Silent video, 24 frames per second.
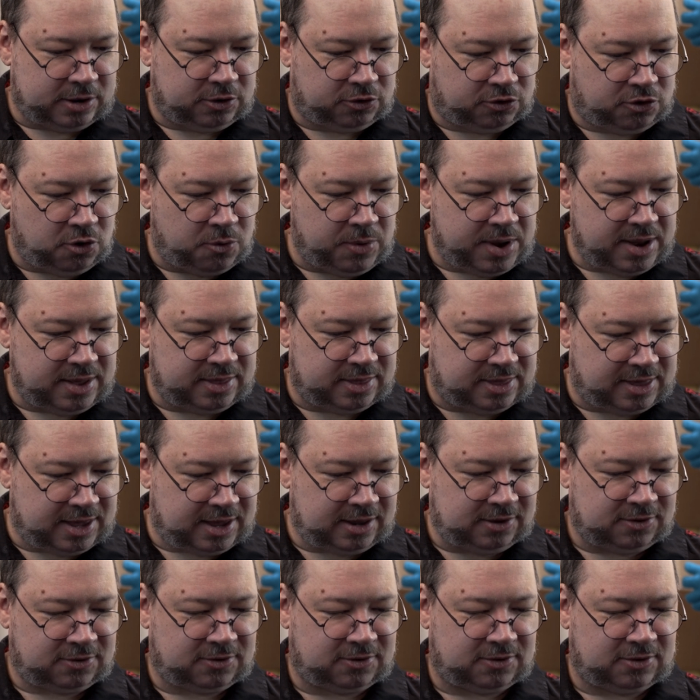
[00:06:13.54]
Doing
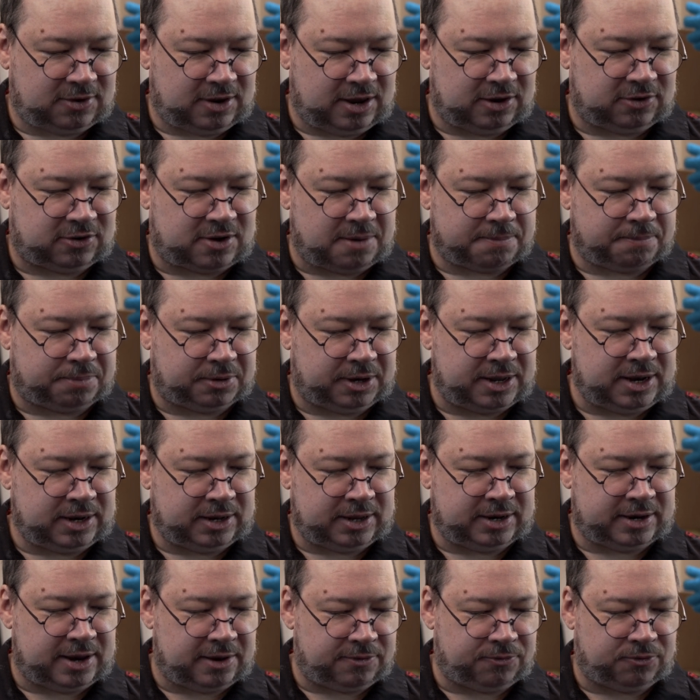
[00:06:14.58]
this is
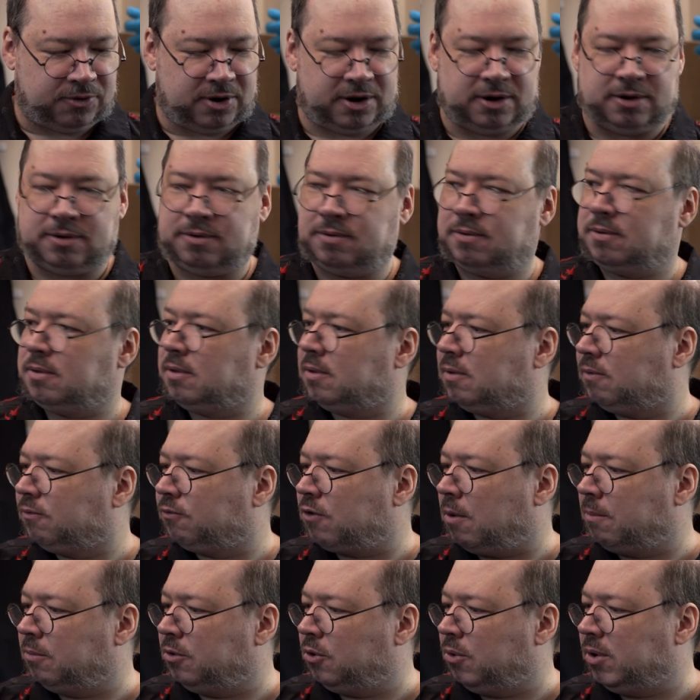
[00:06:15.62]
completely different
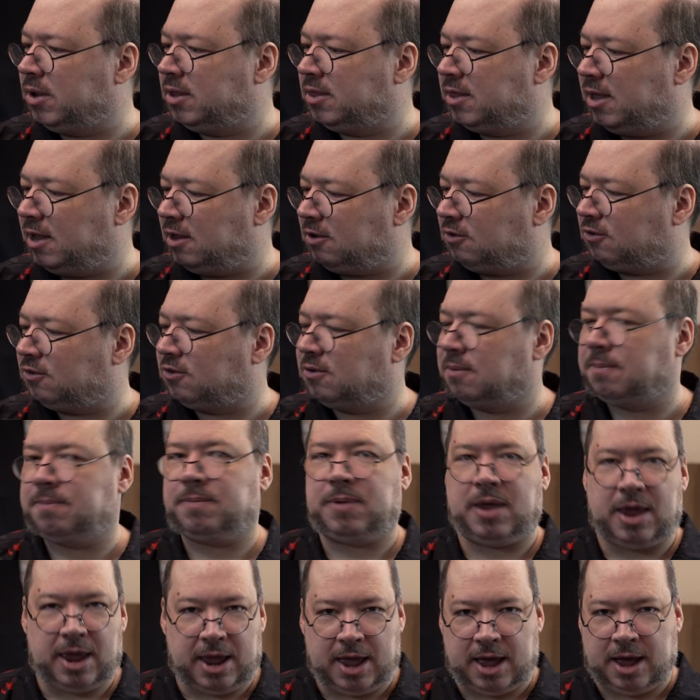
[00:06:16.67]
from doing this.
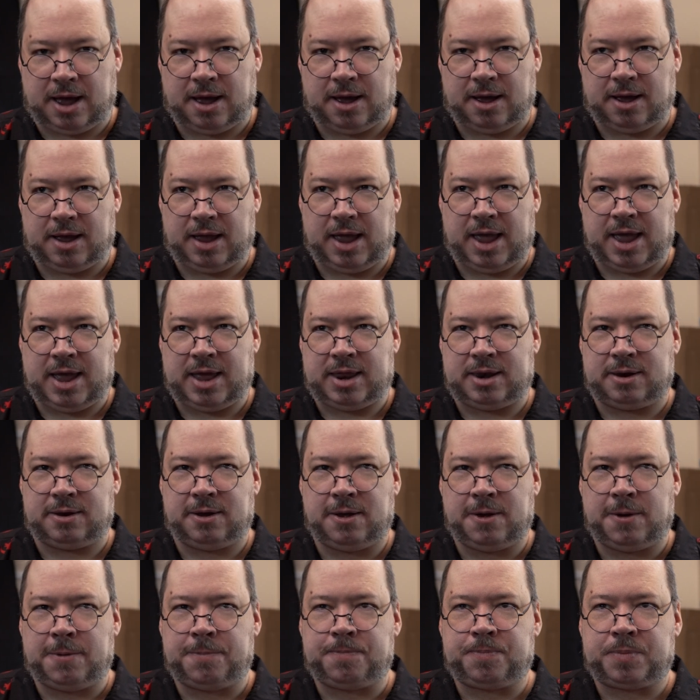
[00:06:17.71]
And
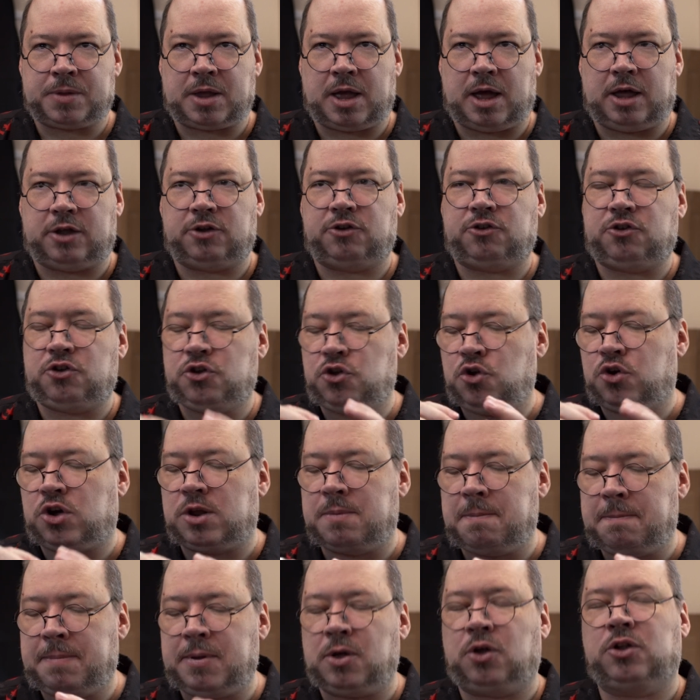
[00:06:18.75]
you
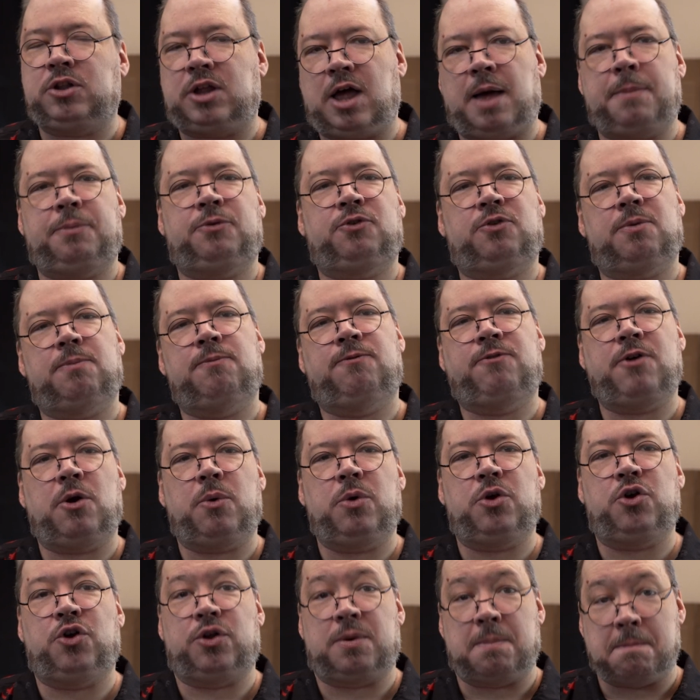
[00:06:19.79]
can build up some
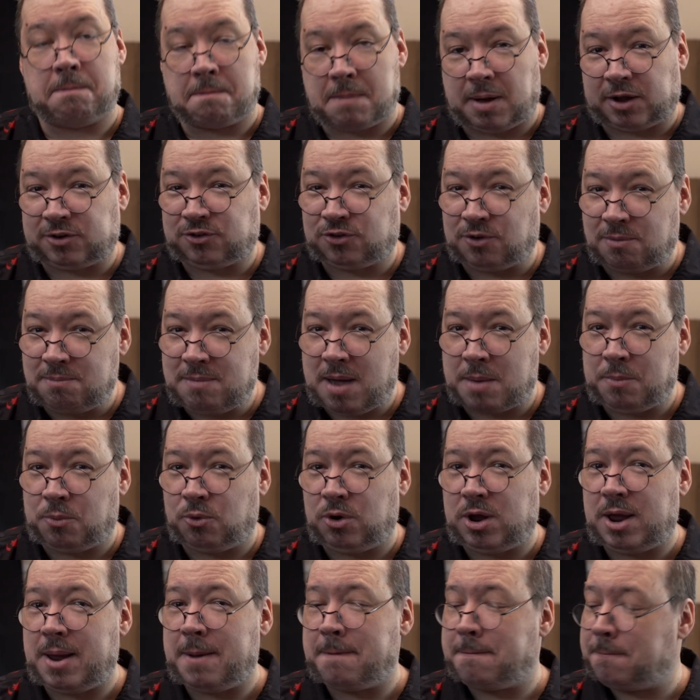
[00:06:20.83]
very good muscle
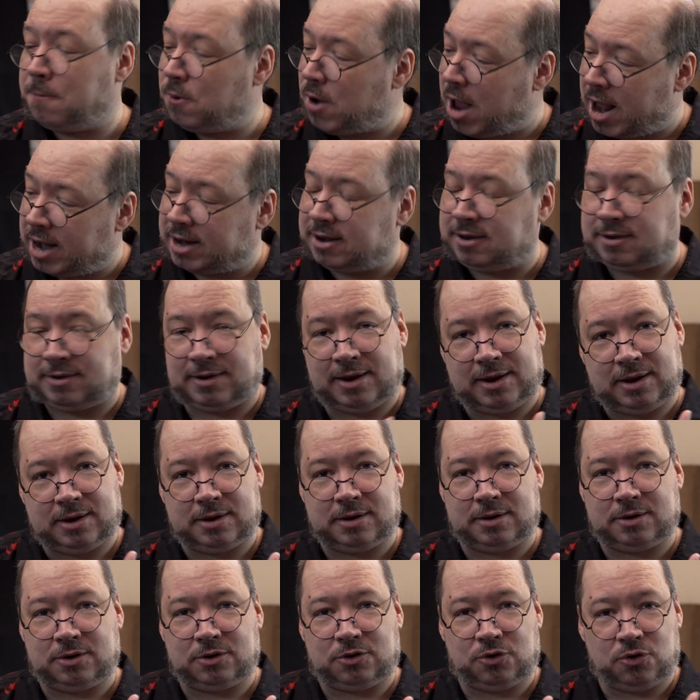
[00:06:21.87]
memory
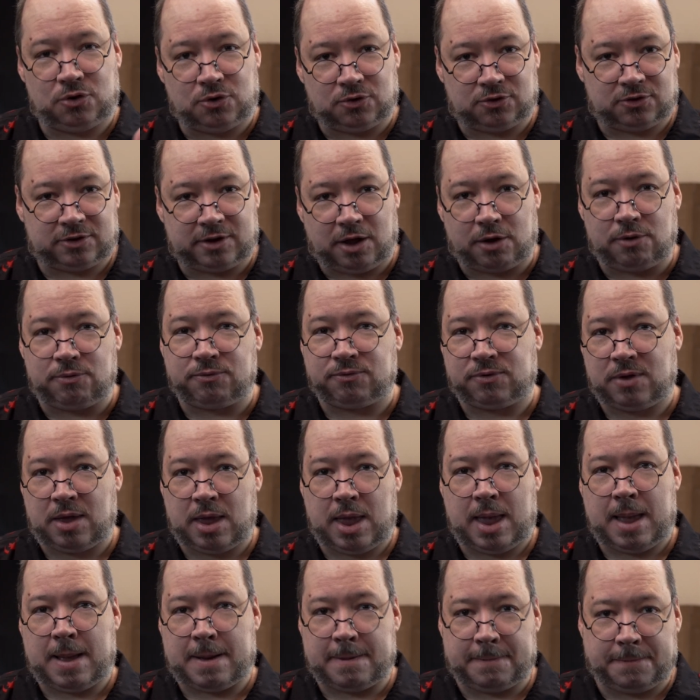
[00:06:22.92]
practicing to yourself,
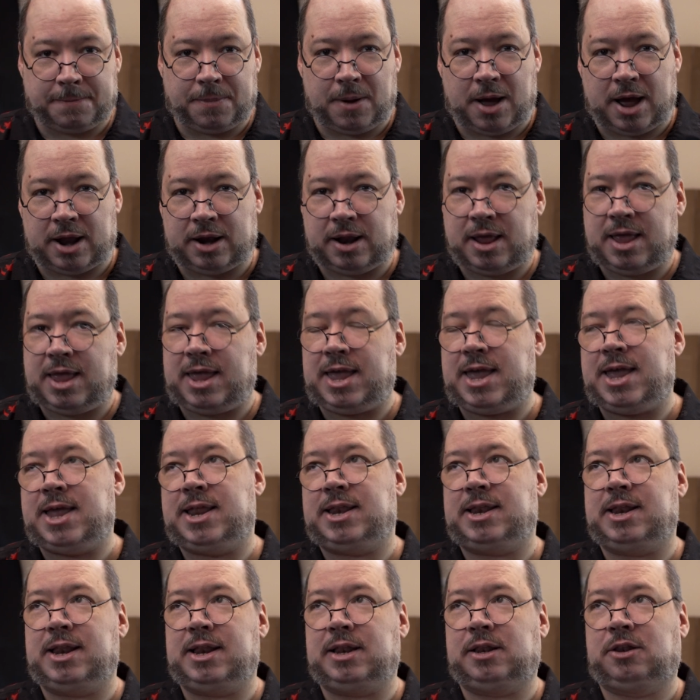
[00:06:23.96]
but
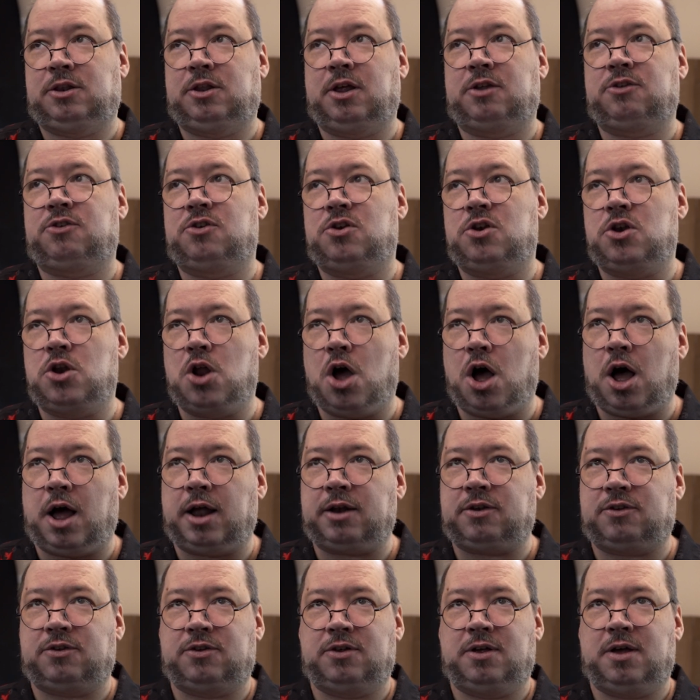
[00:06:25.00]
it does
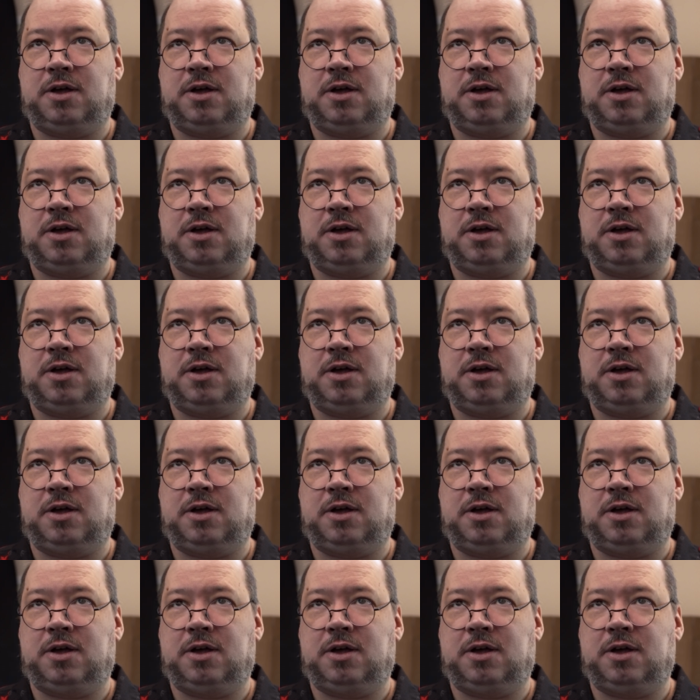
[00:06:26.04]
not